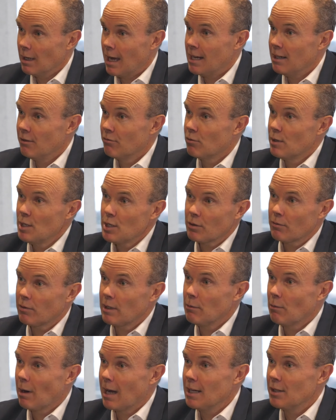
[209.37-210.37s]
And if
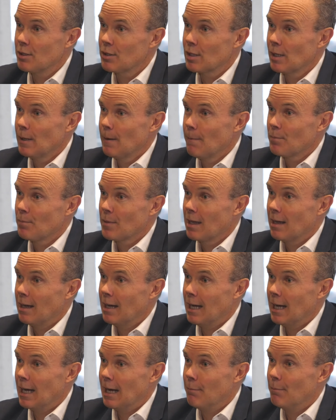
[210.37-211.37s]
risk-free rates
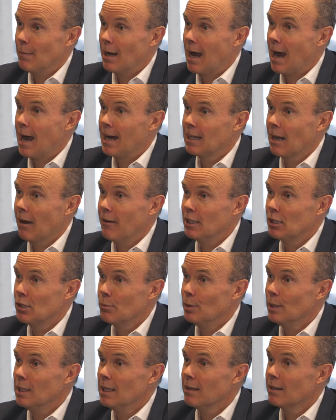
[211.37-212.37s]
are going to
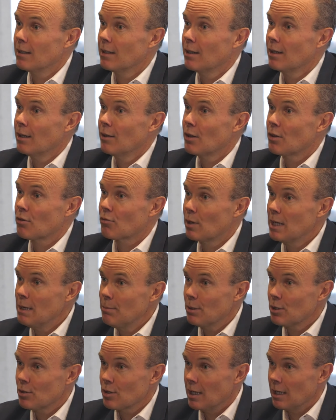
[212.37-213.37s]
be
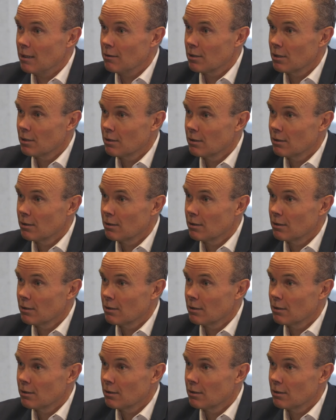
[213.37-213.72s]
3%,